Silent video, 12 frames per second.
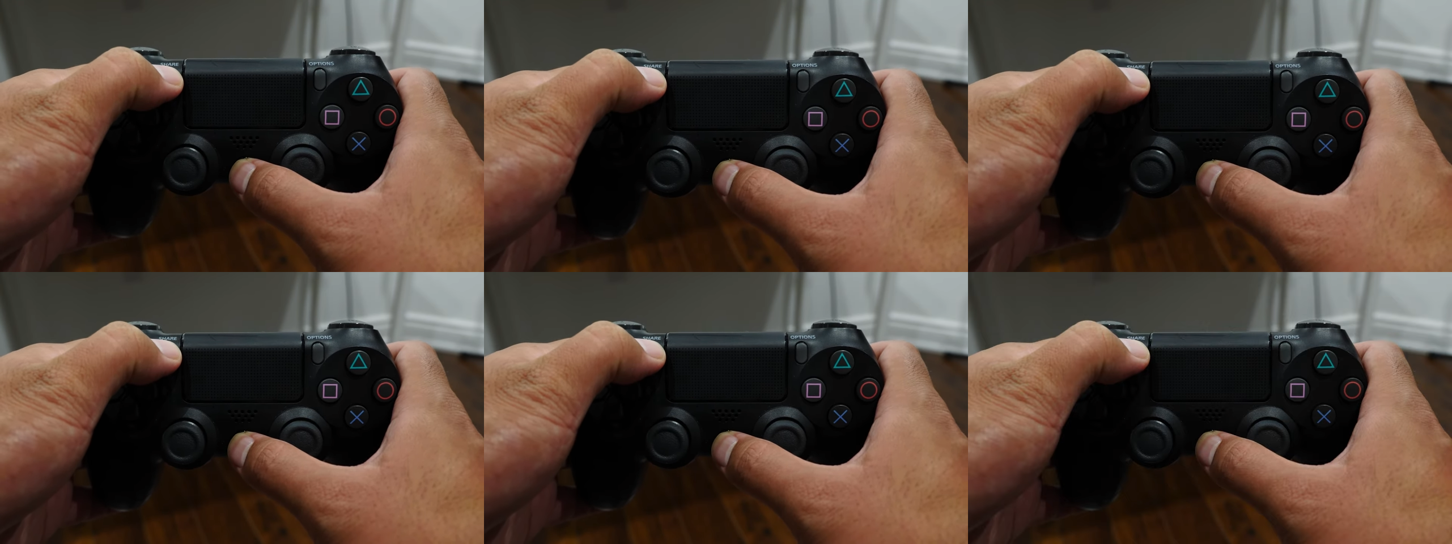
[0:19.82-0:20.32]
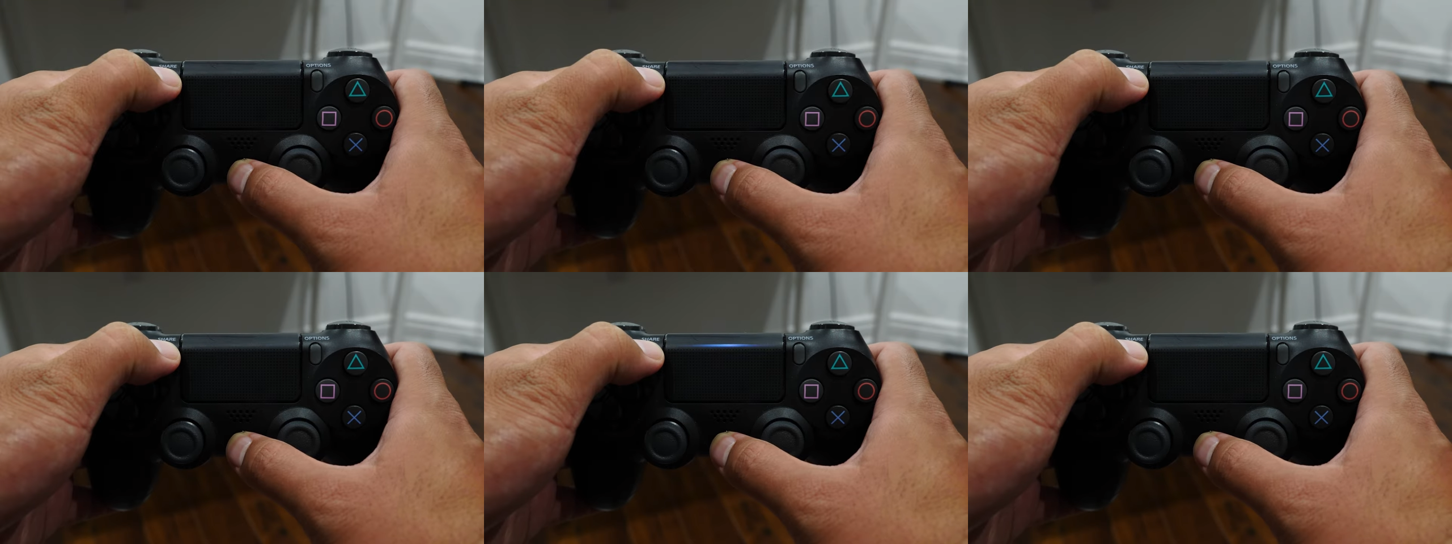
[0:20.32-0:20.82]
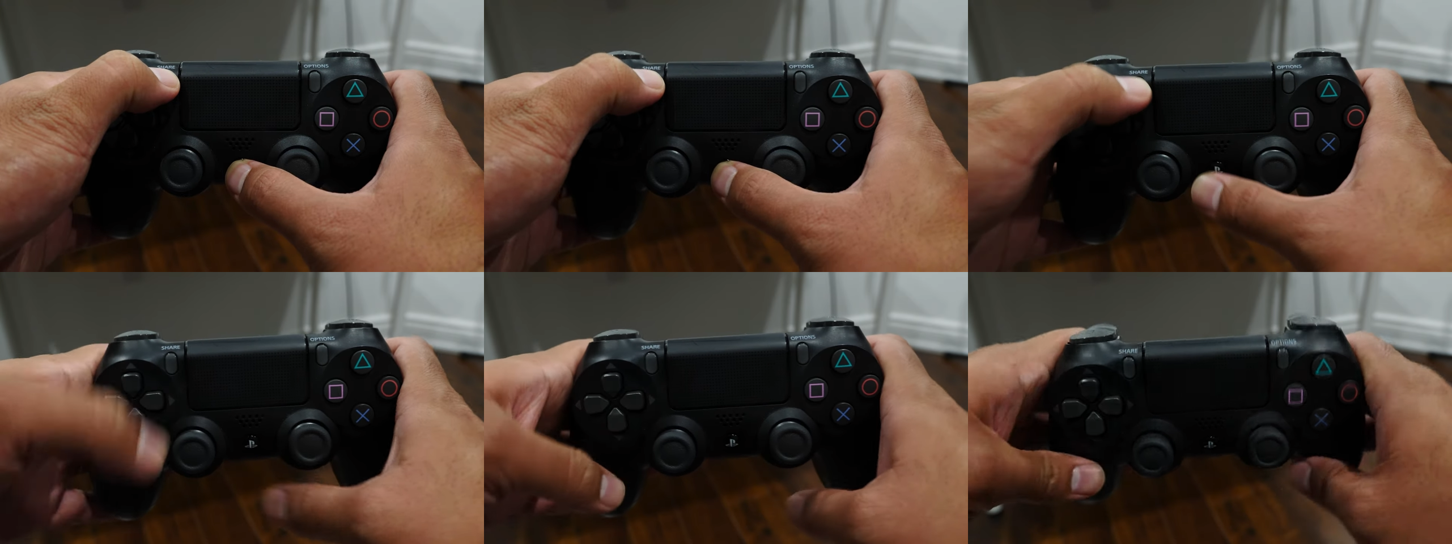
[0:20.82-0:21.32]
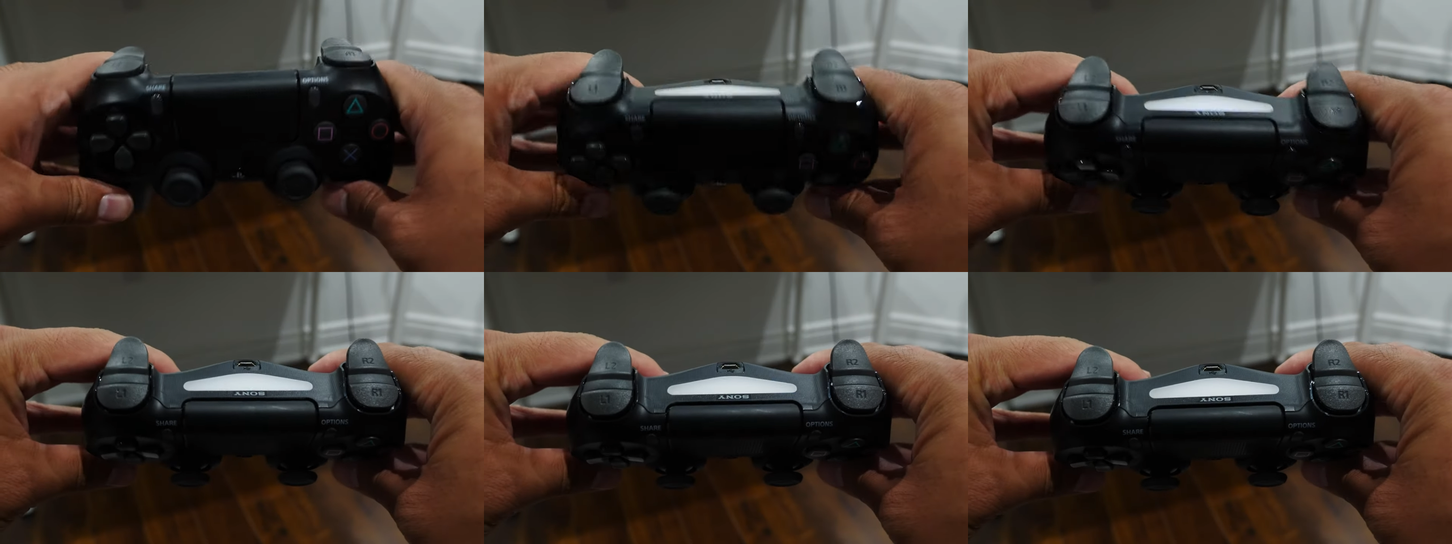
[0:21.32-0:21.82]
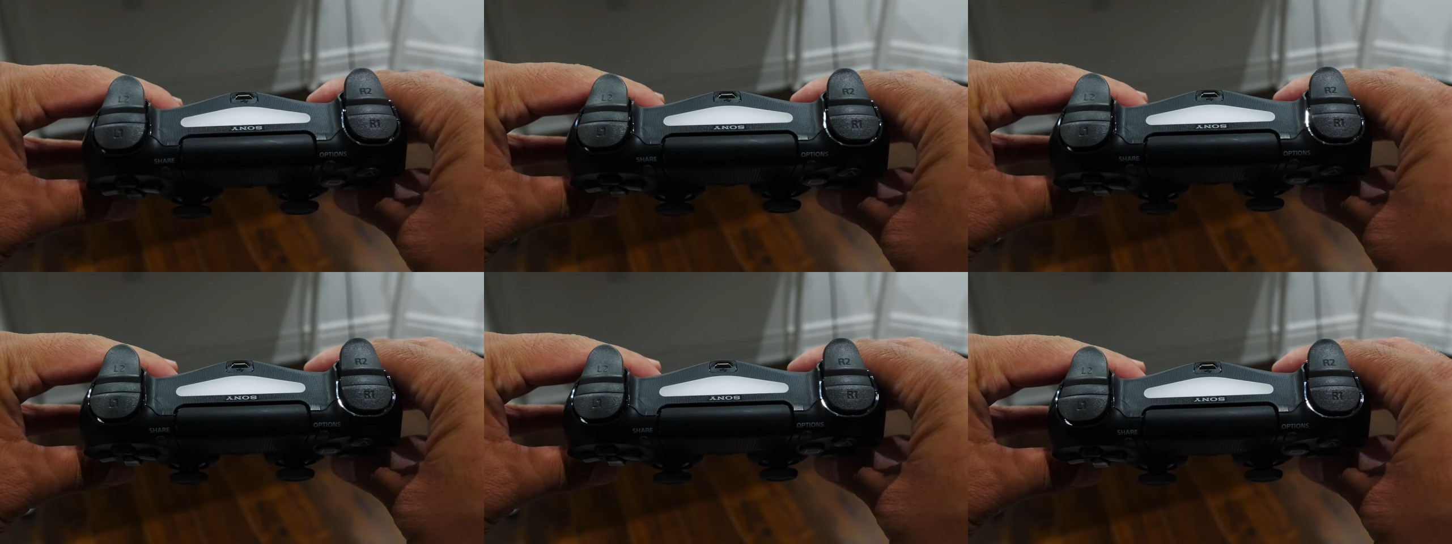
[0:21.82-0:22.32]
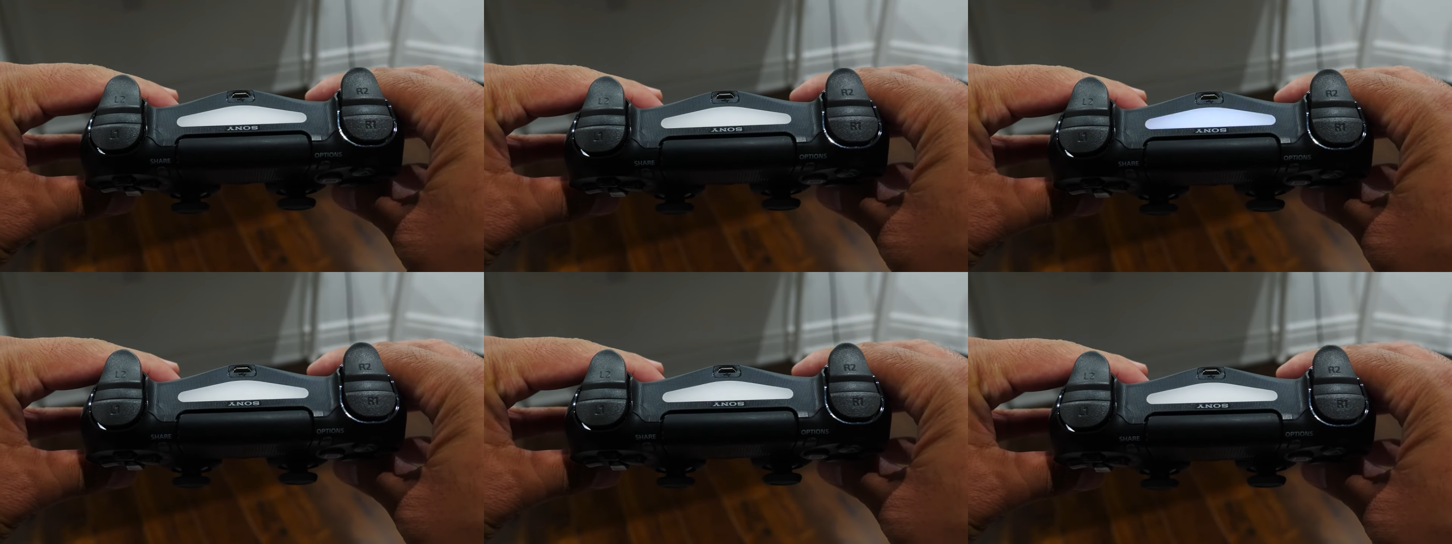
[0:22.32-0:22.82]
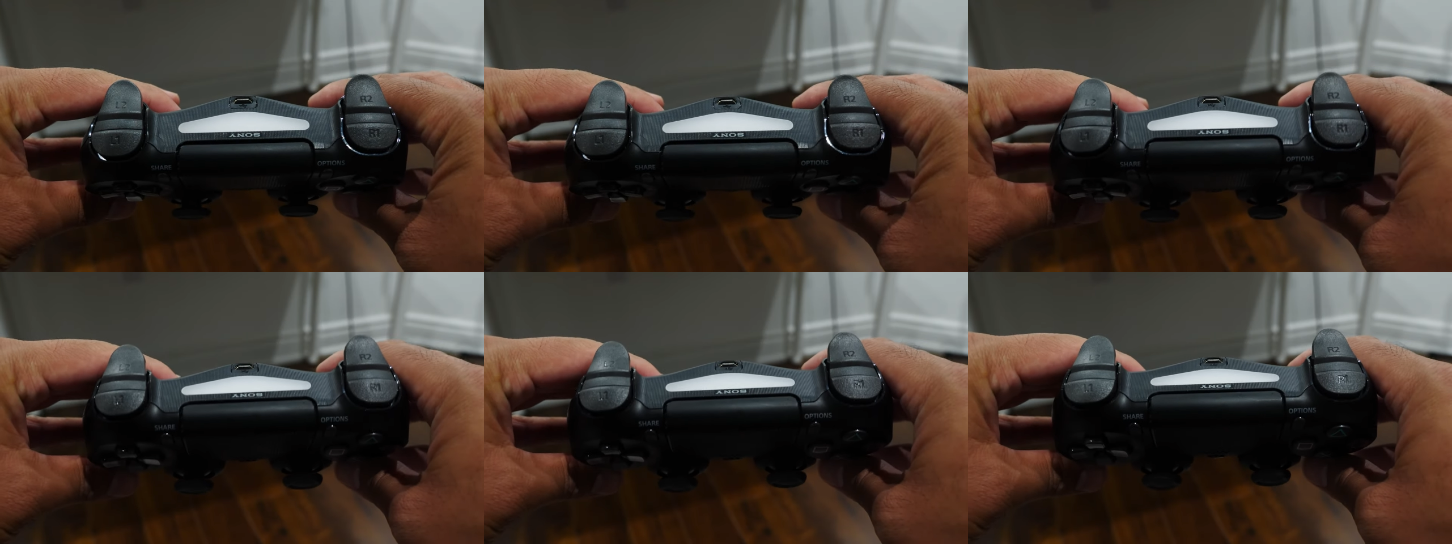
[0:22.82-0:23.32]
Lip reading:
(no speaker visible)